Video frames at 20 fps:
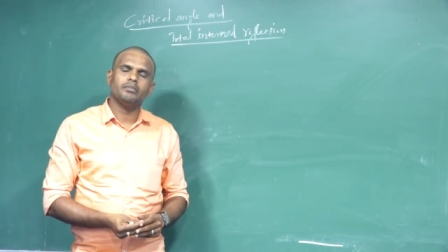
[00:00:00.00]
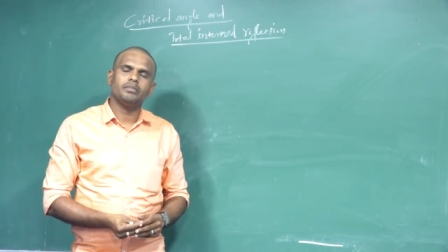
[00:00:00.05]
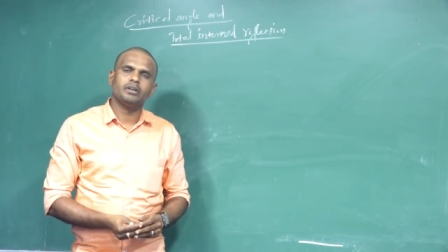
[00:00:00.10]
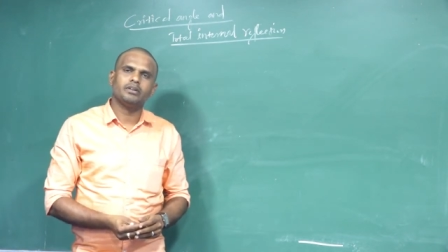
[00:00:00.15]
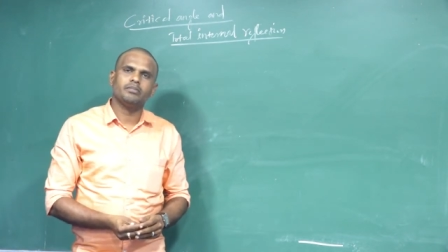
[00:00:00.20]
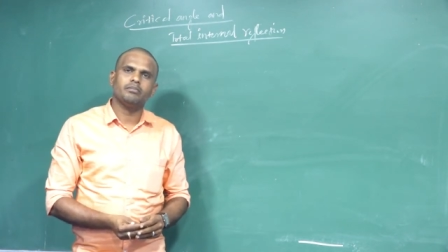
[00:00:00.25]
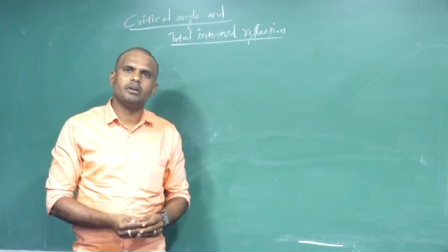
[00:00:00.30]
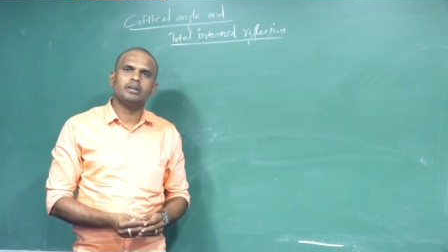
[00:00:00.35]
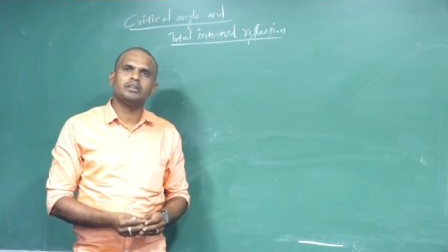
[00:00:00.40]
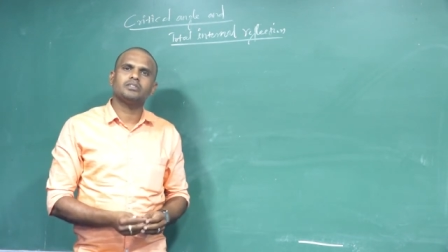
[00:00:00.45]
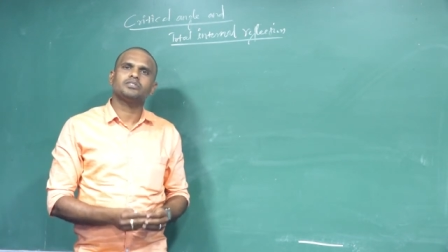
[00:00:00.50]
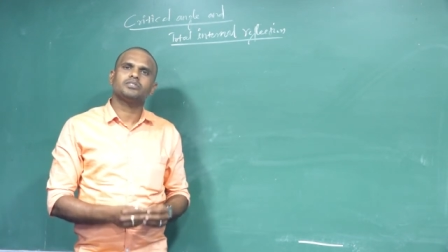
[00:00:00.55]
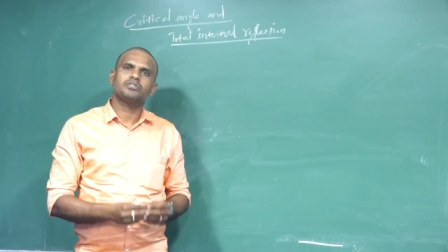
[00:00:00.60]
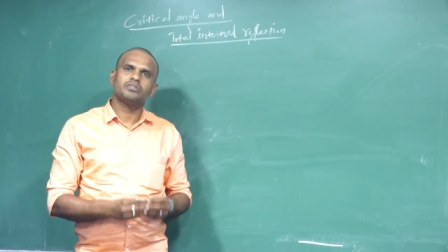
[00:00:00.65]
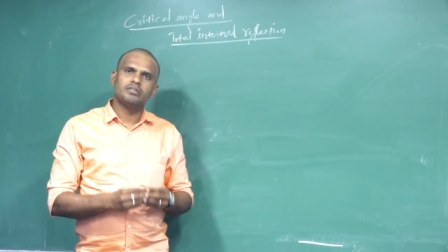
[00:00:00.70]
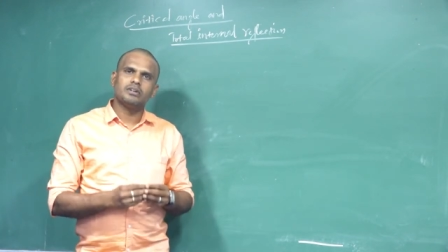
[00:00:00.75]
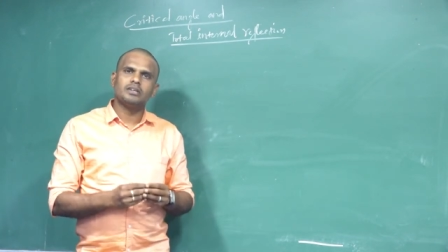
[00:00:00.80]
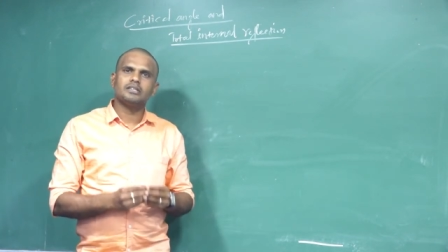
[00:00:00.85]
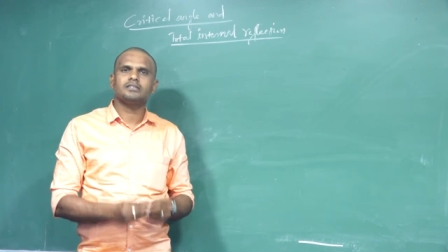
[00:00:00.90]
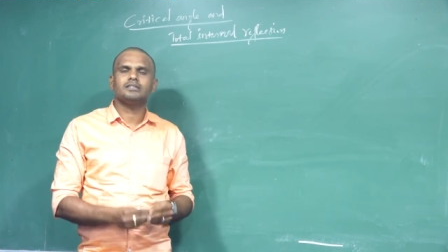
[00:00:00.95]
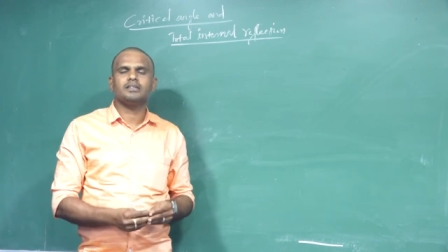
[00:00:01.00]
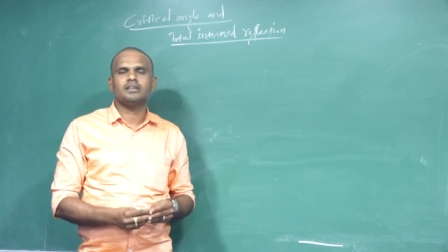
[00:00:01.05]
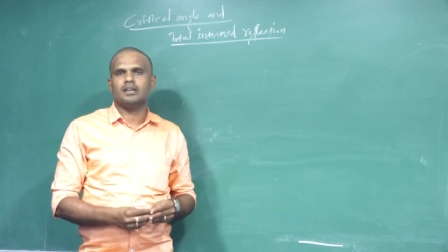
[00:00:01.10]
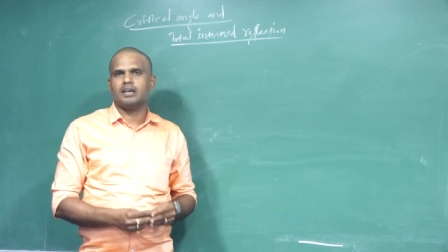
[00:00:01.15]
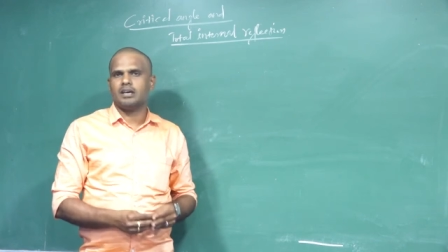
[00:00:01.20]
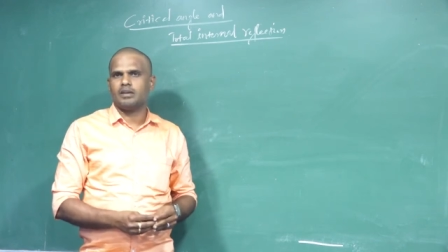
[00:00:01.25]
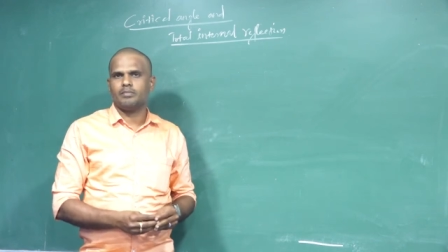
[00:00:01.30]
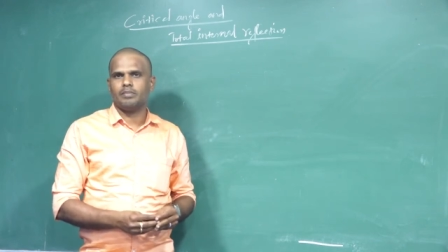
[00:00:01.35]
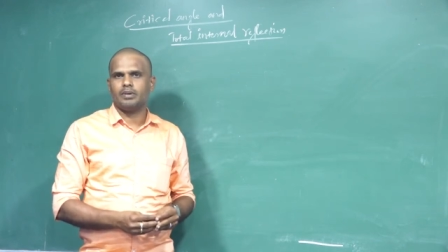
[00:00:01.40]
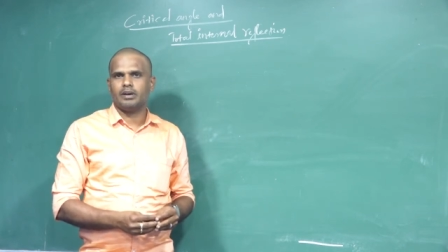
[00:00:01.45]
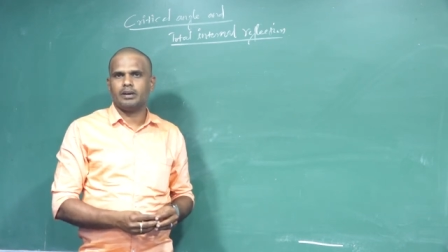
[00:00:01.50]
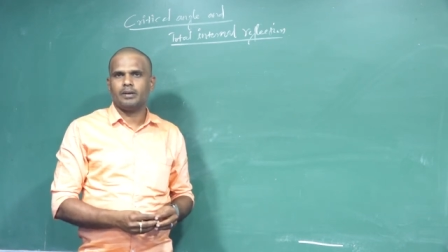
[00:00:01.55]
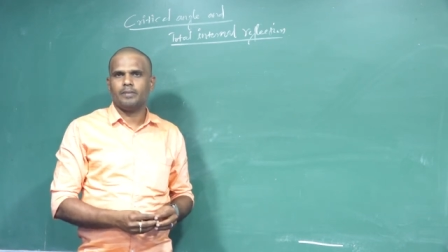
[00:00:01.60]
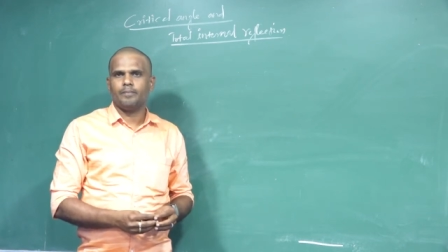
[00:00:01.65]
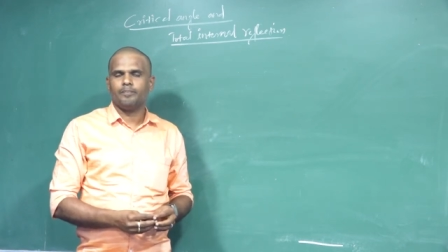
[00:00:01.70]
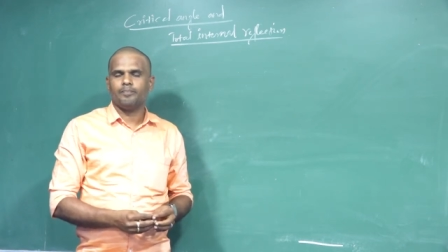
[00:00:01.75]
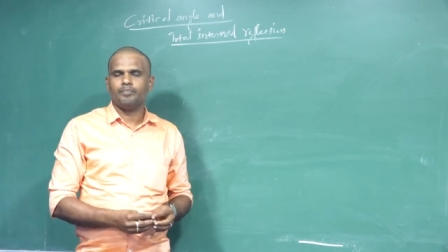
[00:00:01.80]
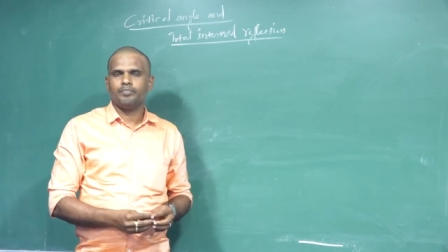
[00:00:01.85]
it bends towards the normal.